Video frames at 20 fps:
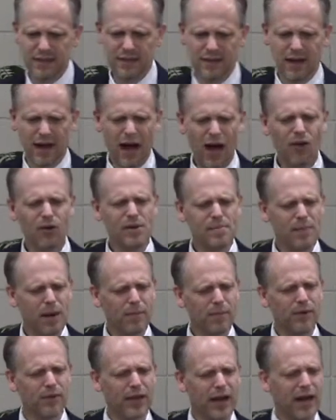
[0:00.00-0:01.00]
I'll
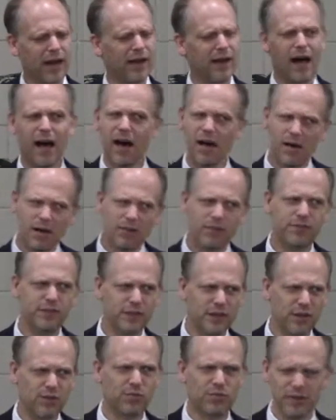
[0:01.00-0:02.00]
remember that and I'll
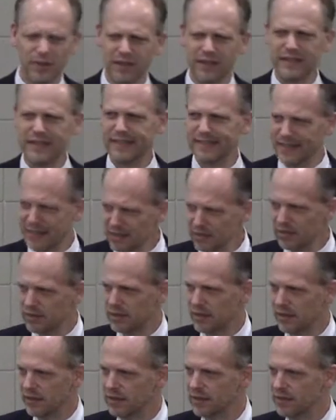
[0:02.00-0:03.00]
feel really
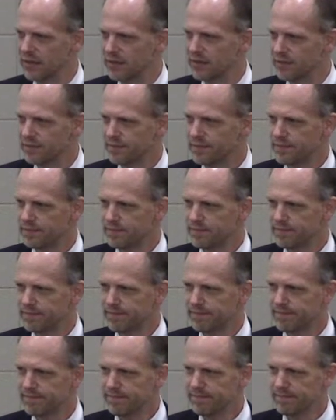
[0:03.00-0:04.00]
guilty.
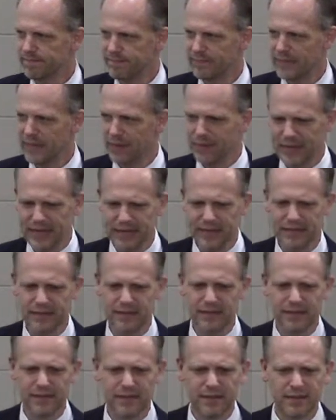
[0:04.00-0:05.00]
I
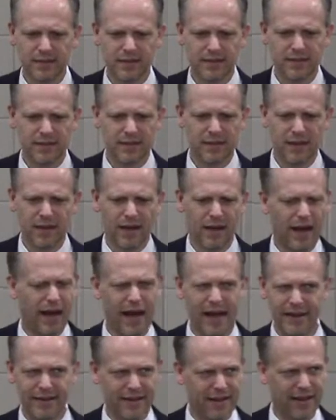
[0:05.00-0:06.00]
mean,
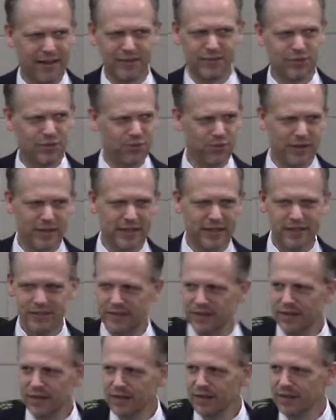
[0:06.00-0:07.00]
I can't do what he
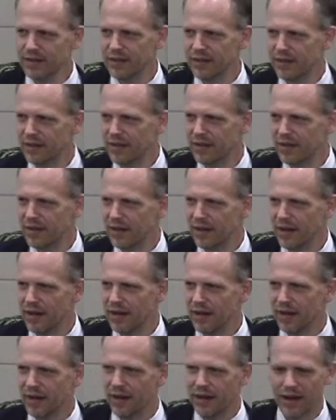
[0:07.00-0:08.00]
did.
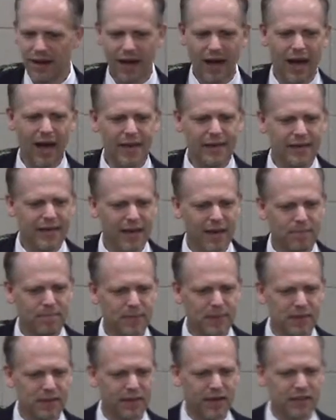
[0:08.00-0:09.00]
I can't
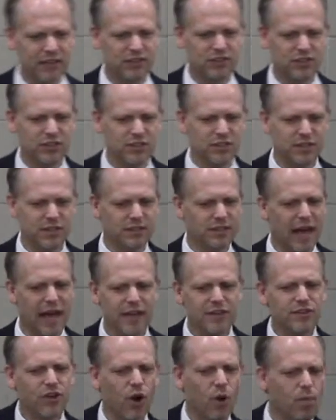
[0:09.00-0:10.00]
be like Jesus.
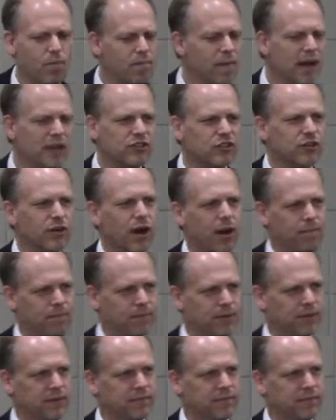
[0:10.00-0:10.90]
I don't measure up.